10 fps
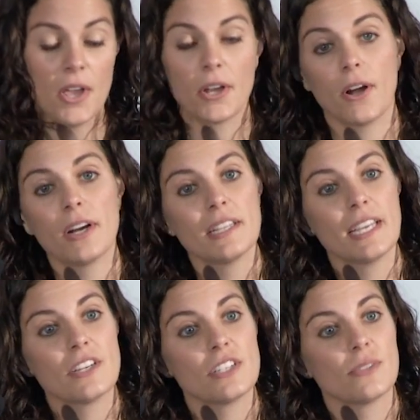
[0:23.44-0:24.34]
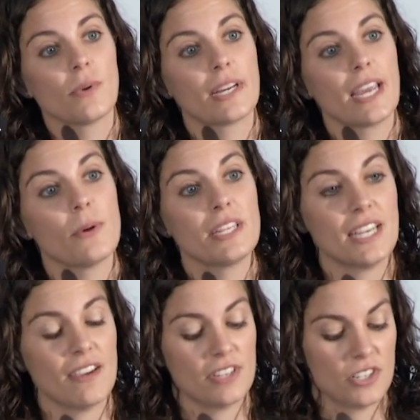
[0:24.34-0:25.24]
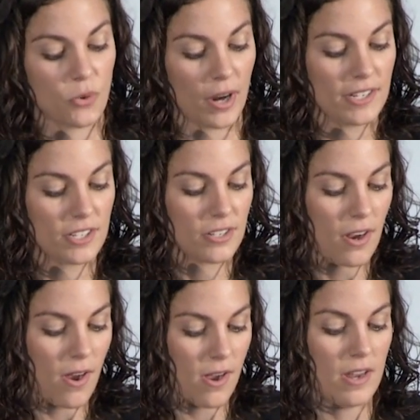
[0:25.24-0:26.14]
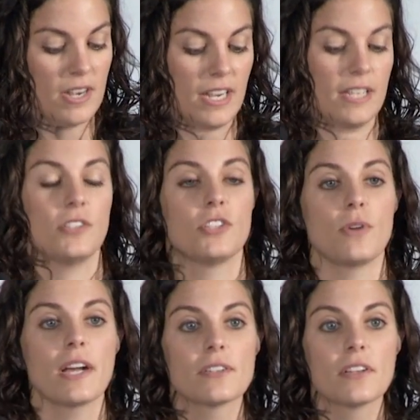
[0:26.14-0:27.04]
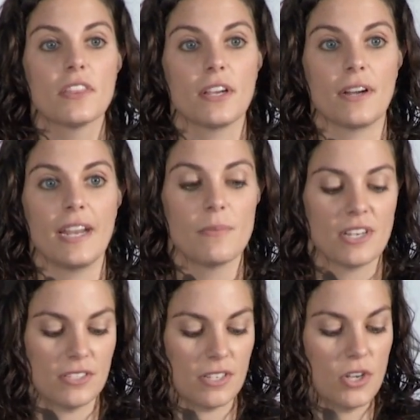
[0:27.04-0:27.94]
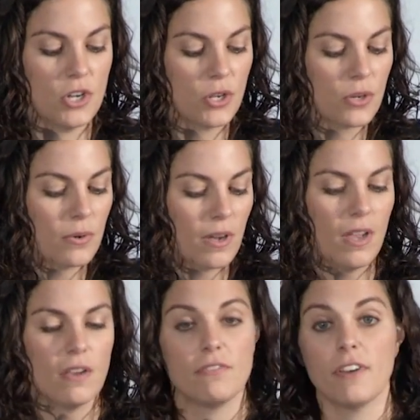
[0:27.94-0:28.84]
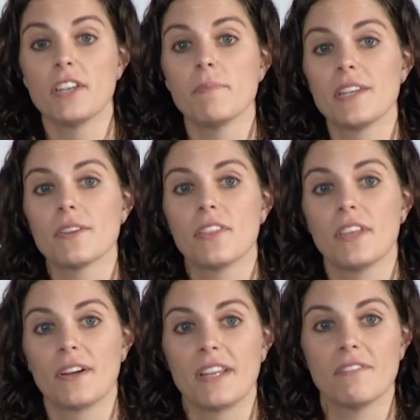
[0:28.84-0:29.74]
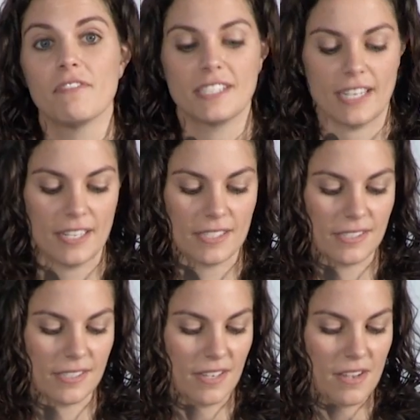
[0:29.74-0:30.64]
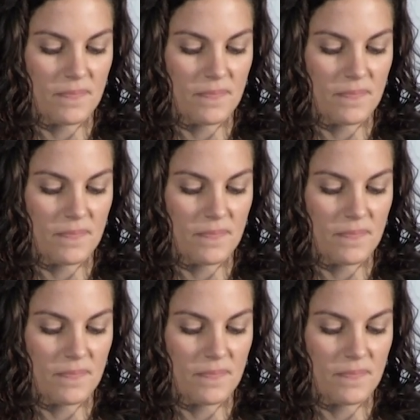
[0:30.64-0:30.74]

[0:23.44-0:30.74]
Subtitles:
Currently, she's working with David Deutsch on constructor theory, which is a new fundamental theory of physics.